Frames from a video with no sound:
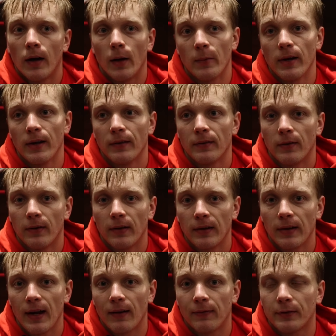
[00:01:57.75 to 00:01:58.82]
I mean,
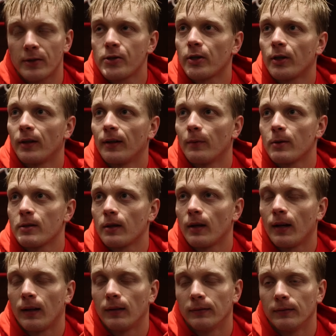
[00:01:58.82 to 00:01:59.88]
yeah, for sure. It was,
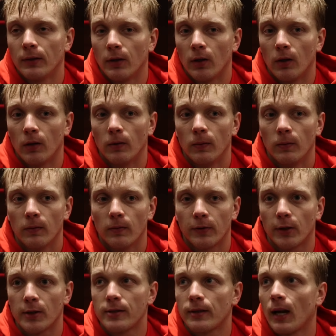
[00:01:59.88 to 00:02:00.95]

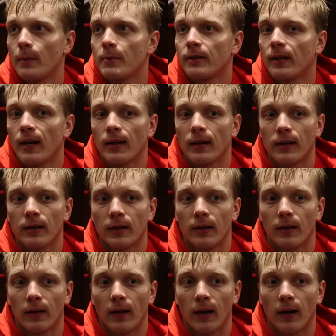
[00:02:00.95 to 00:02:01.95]
first time staying here in